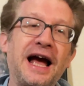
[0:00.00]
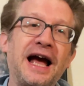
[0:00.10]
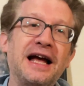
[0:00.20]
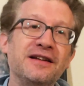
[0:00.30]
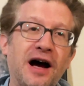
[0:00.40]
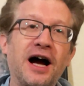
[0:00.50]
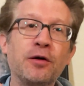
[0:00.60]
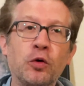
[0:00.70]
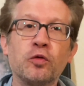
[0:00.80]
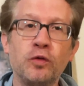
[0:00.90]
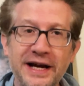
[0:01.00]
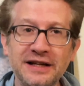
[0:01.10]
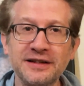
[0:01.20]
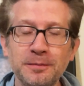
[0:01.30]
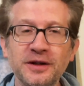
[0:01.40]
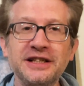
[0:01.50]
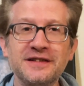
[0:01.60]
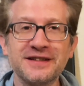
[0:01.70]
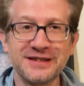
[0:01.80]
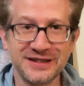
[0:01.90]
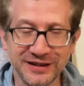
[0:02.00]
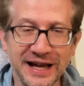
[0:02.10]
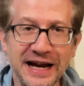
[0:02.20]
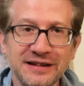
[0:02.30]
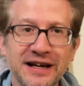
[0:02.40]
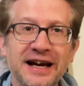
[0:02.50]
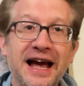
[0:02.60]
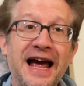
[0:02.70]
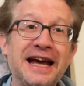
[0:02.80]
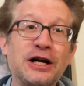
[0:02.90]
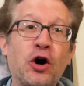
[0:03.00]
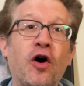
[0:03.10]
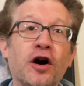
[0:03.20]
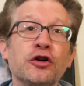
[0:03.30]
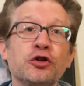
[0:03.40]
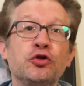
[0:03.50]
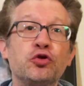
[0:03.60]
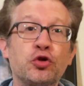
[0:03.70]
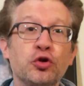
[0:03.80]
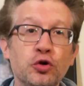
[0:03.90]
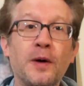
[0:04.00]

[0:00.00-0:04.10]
and I will randomly just select a card to